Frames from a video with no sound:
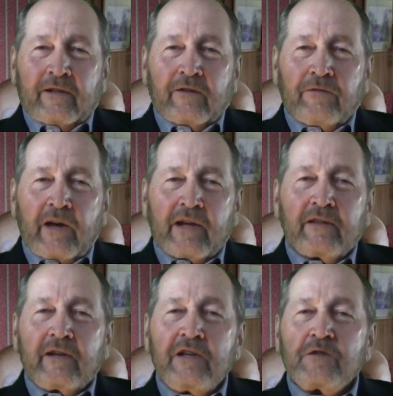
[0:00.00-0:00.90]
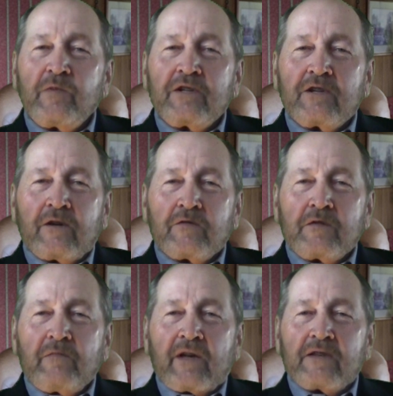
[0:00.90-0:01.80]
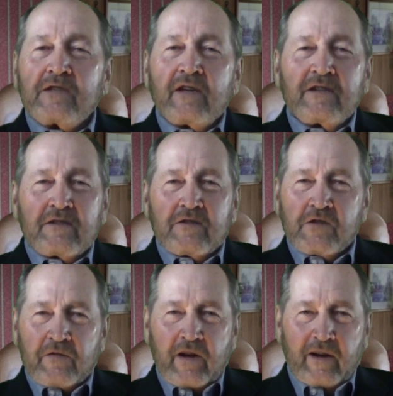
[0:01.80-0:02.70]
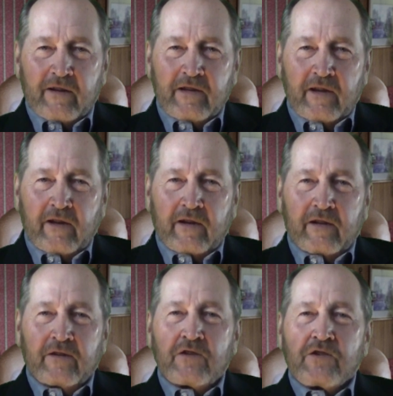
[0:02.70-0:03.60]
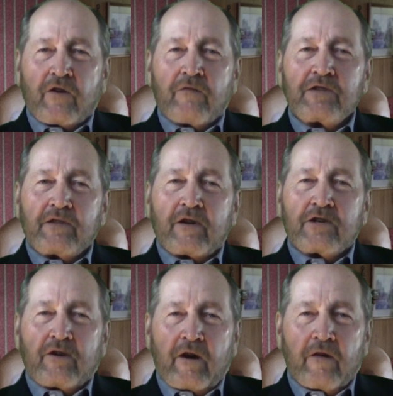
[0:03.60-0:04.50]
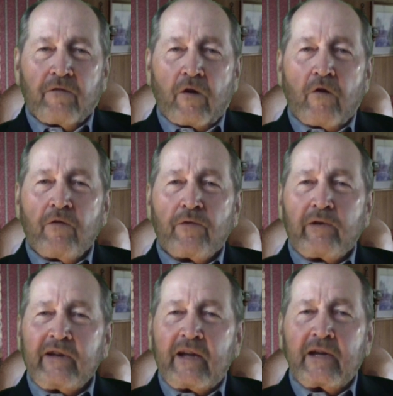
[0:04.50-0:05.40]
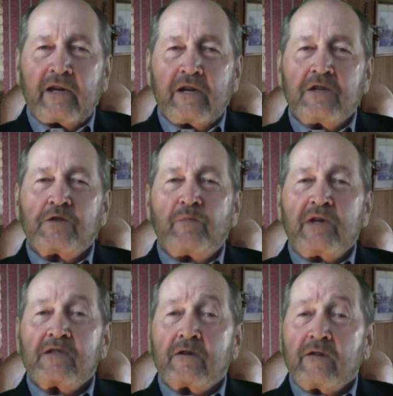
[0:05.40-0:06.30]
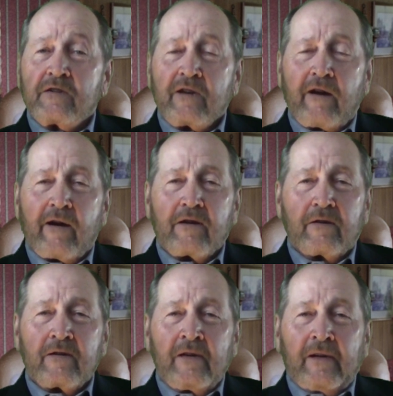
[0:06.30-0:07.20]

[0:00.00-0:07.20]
The fact that he has been chosen by the citizens of Collin County to serve as their sheriff for over three decades speaks to his character.